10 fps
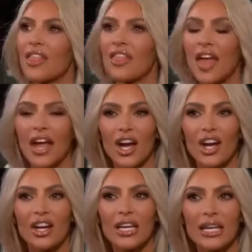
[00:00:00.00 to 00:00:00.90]

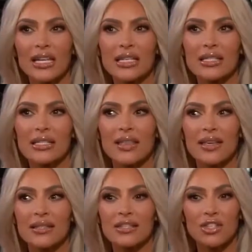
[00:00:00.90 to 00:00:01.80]
There is
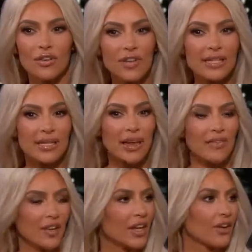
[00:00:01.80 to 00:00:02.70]
this service that I
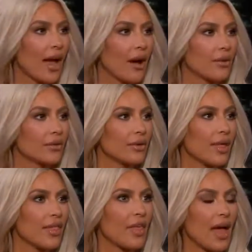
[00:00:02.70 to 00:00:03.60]
figured out
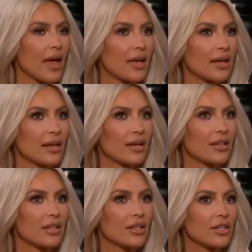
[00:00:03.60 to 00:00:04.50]
that
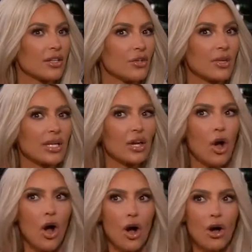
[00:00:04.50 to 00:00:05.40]
you can
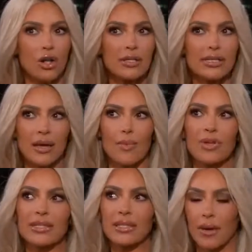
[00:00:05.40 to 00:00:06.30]
call
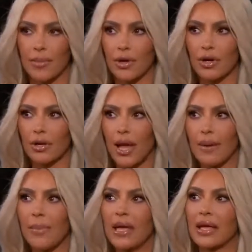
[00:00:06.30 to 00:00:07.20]
someone's number
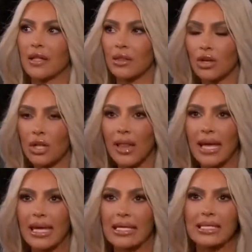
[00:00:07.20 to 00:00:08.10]
and make it look
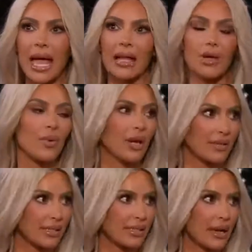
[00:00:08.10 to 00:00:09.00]
like it's anyone
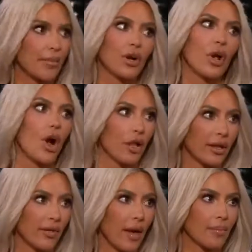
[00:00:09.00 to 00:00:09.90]
else's number
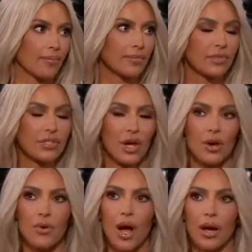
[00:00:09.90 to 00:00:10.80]
calling them.
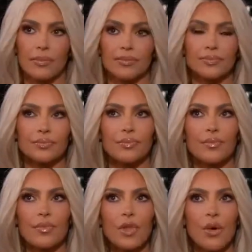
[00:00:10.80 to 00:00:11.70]
So
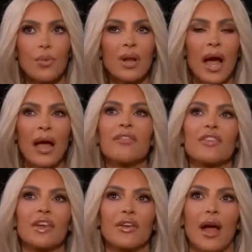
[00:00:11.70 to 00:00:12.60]
what I
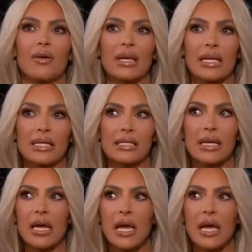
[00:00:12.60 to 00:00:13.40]
figured out is